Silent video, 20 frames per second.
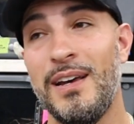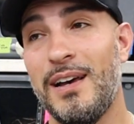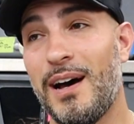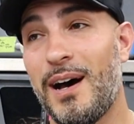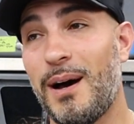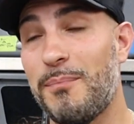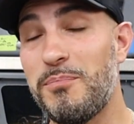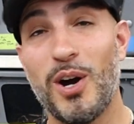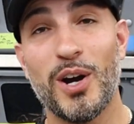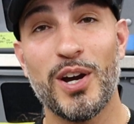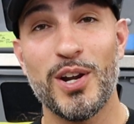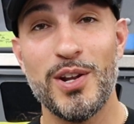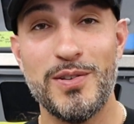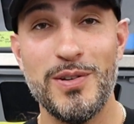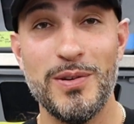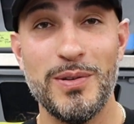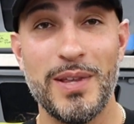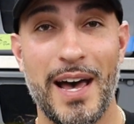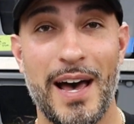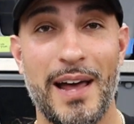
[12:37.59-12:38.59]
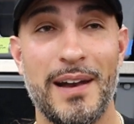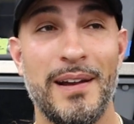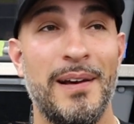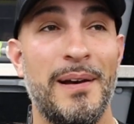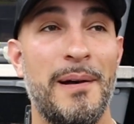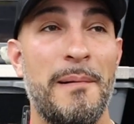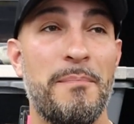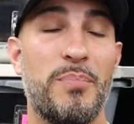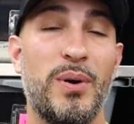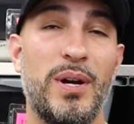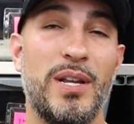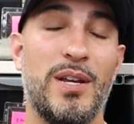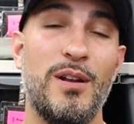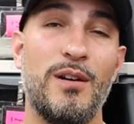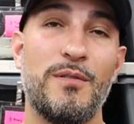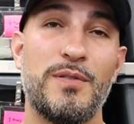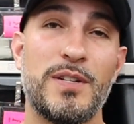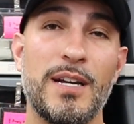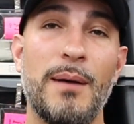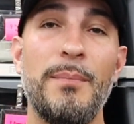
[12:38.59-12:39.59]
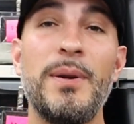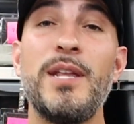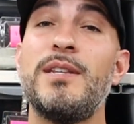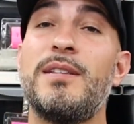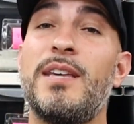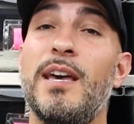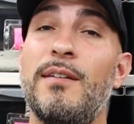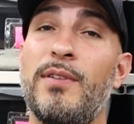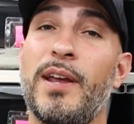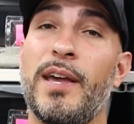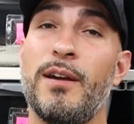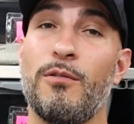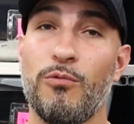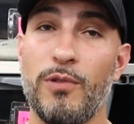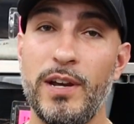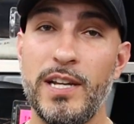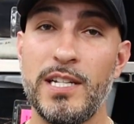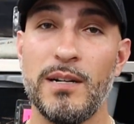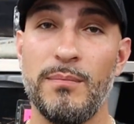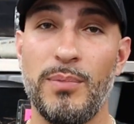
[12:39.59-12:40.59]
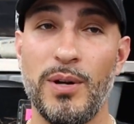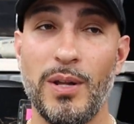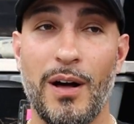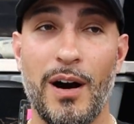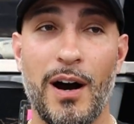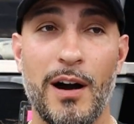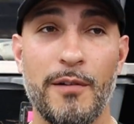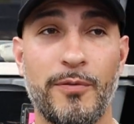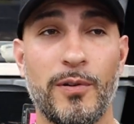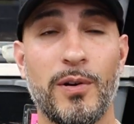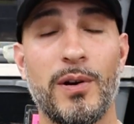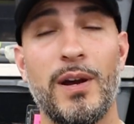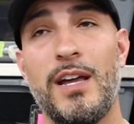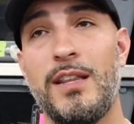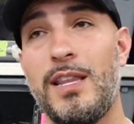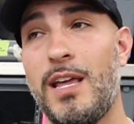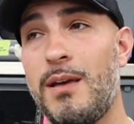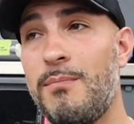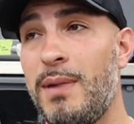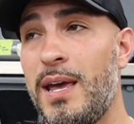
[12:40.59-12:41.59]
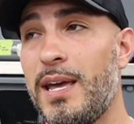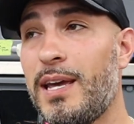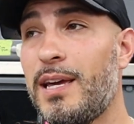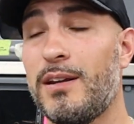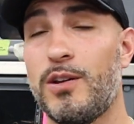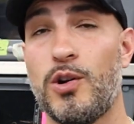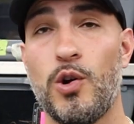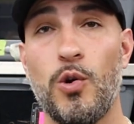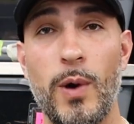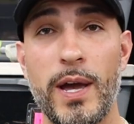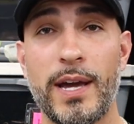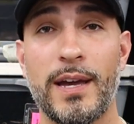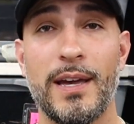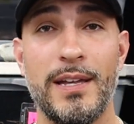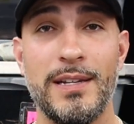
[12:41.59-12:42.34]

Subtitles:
I'm not going to do that. But, if somebody's giving a reasonable offer and they make it quick